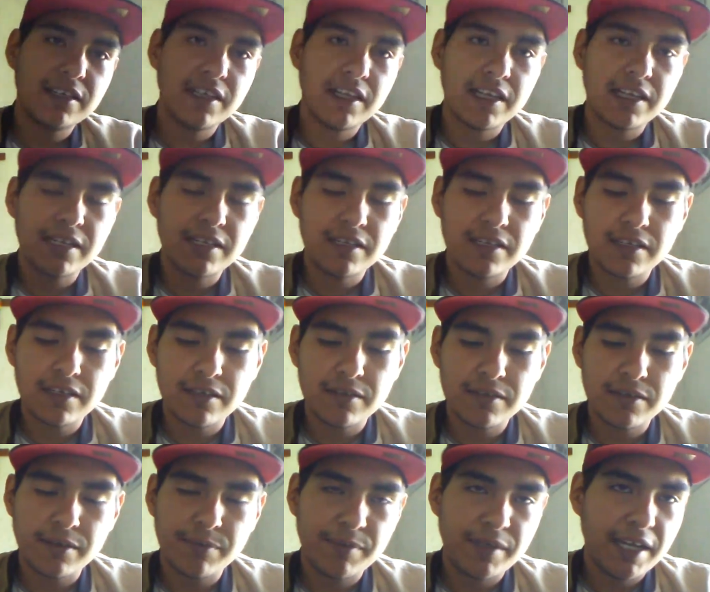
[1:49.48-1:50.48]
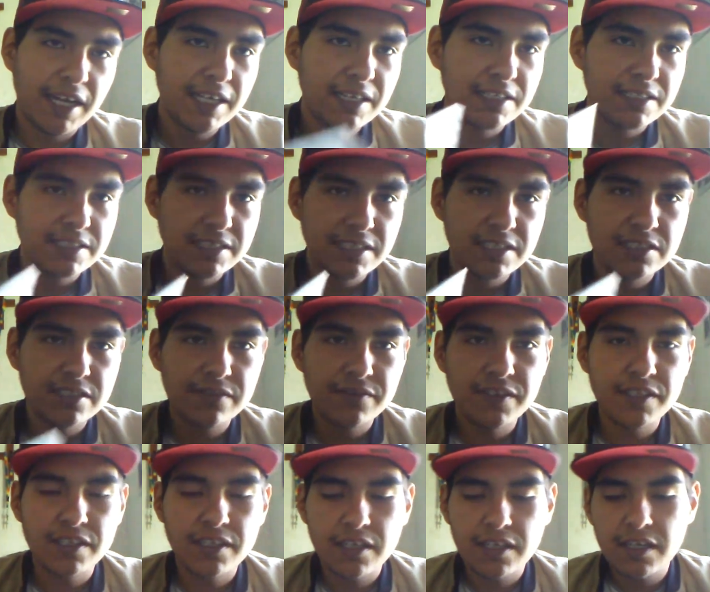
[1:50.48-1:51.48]
it, like behind the scenes
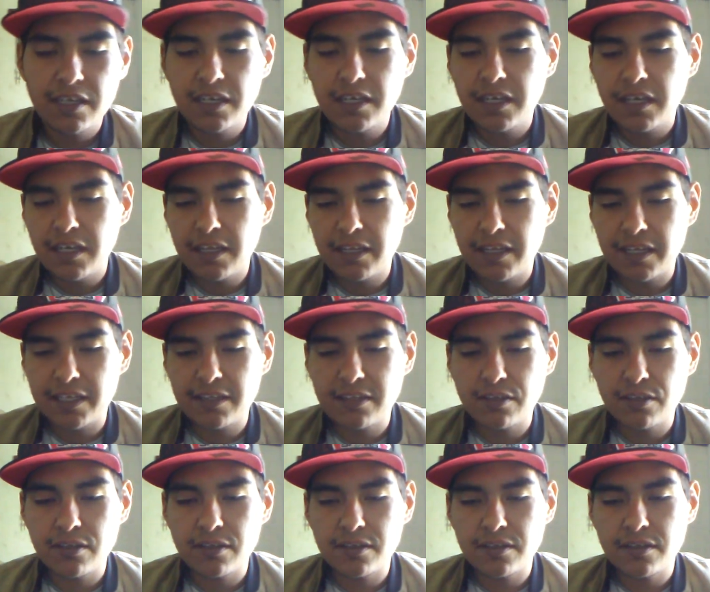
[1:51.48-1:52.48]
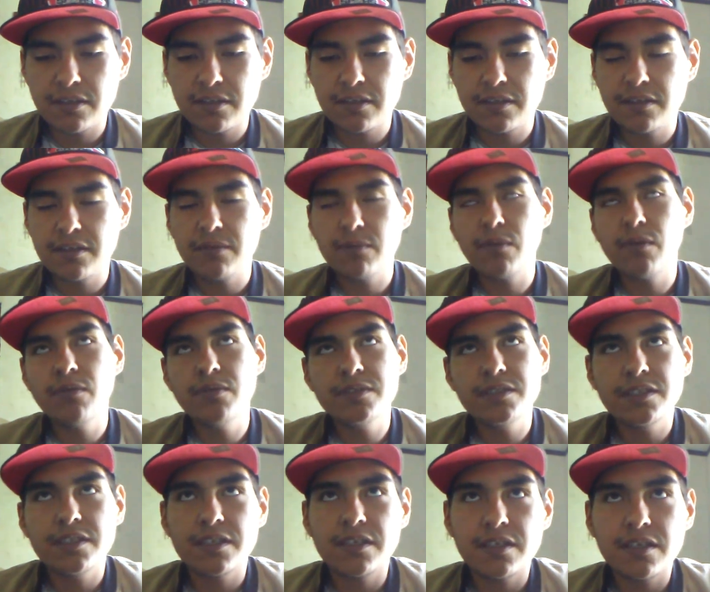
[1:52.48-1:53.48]
of it, like the what
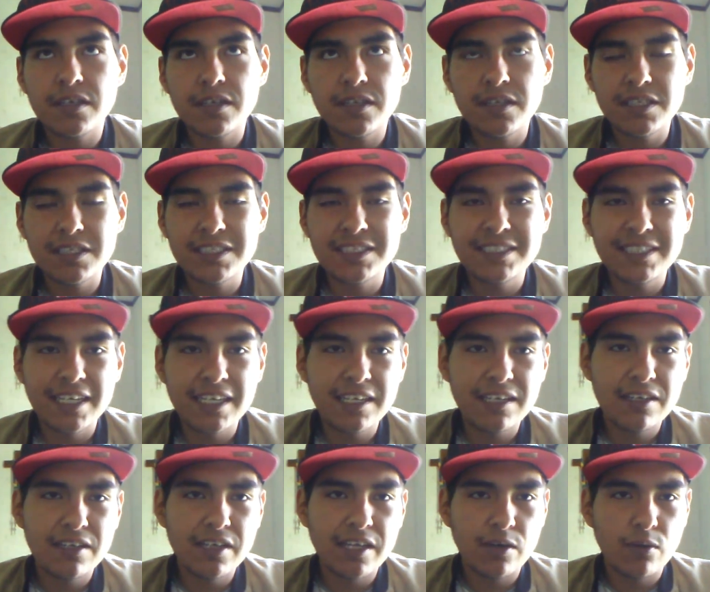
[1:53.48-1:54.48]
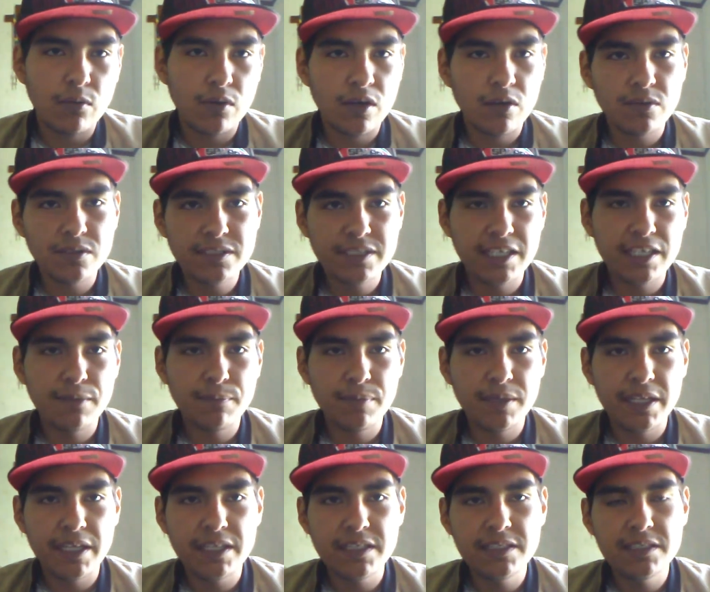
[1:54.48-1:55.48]
was it? The set, like where it was taking
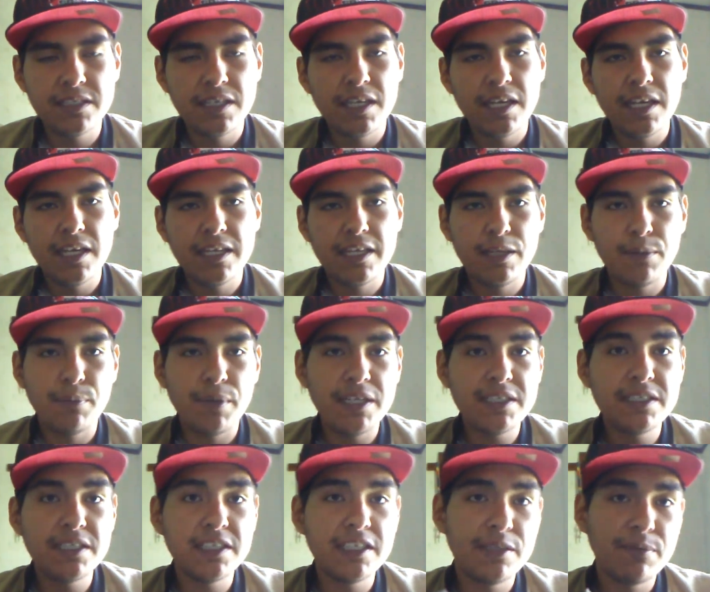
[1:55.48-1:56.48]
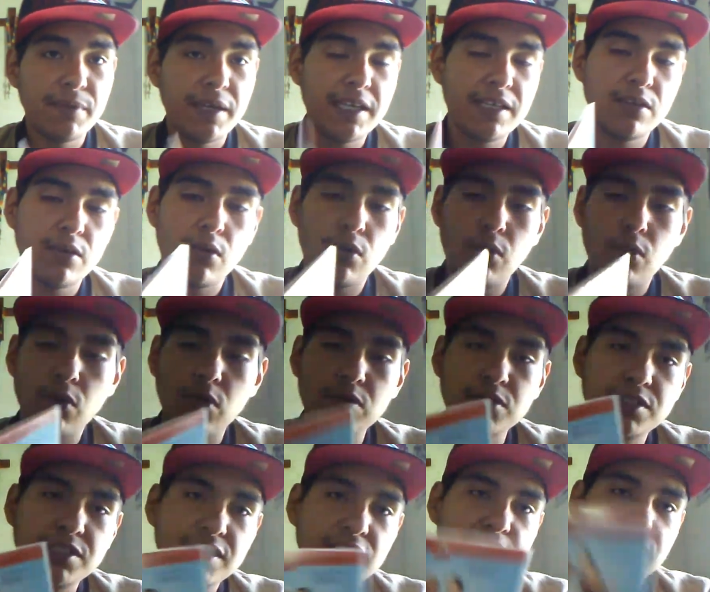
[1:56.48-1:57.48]
place. They basically made the
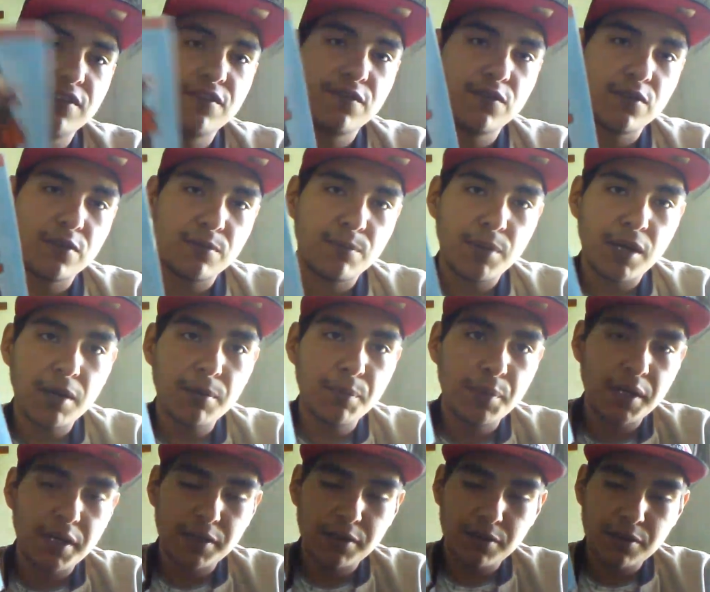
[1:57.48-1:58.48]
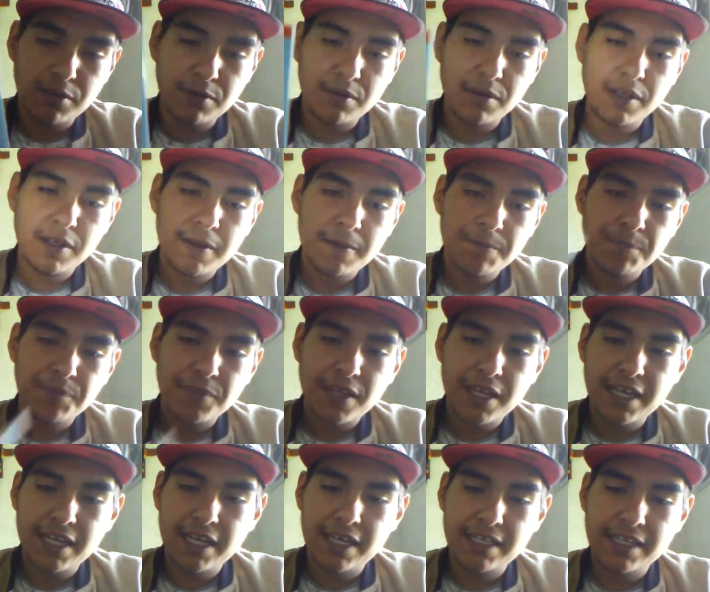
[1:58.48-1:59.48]
whole city for Popeye,
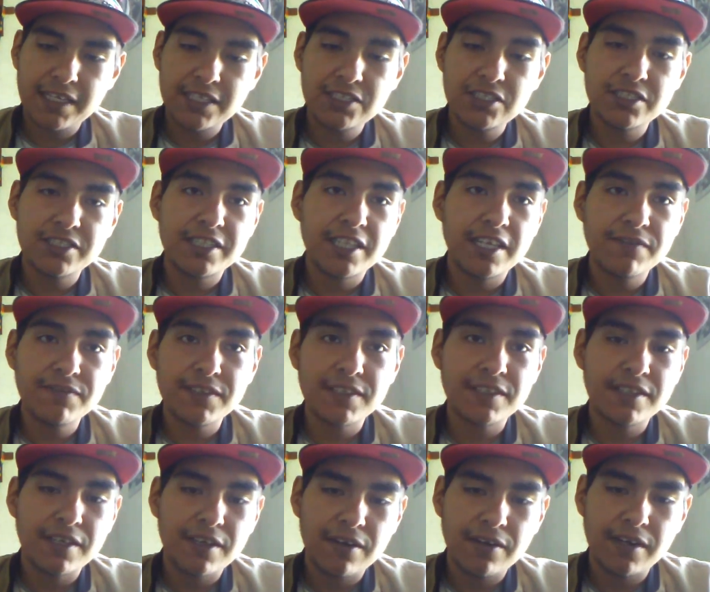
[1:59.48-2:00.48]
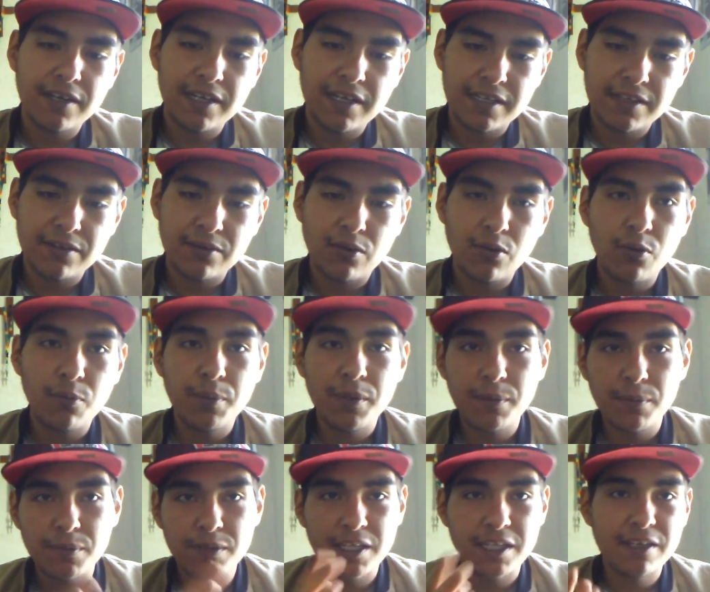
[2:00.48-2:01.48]
and like they just left it there, and like the whole
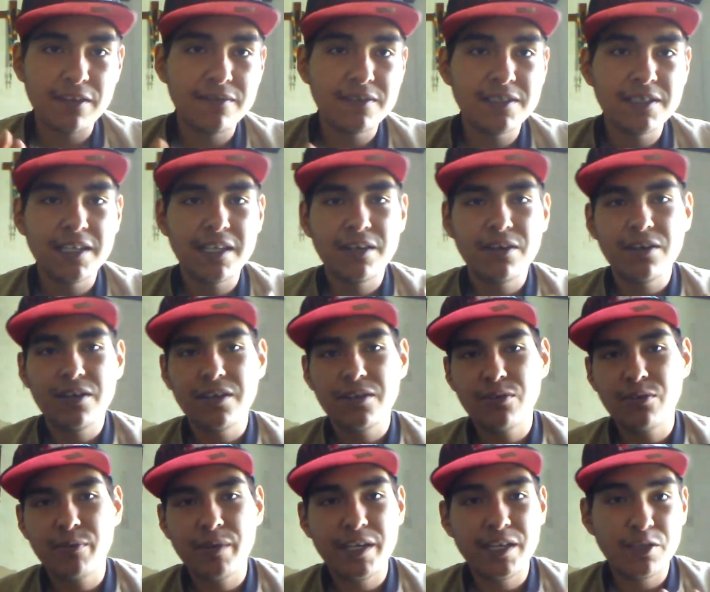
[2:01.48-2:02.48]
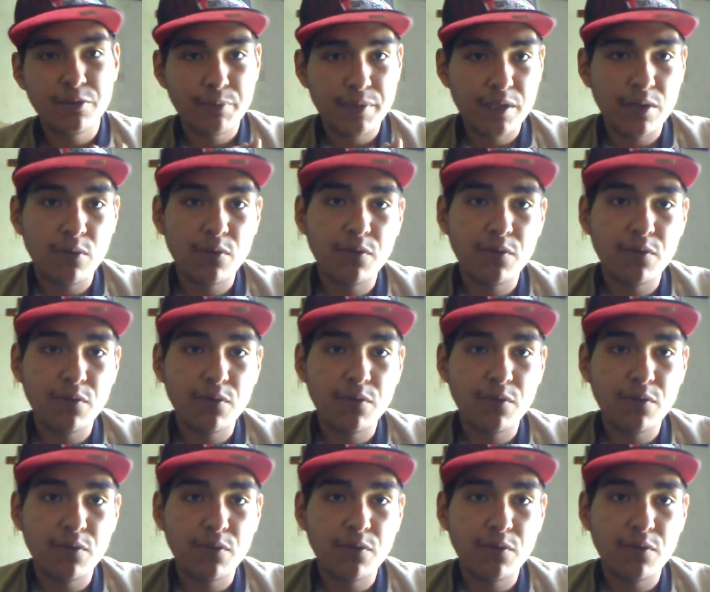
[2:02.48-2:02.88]
people that lived in that area, they're making a big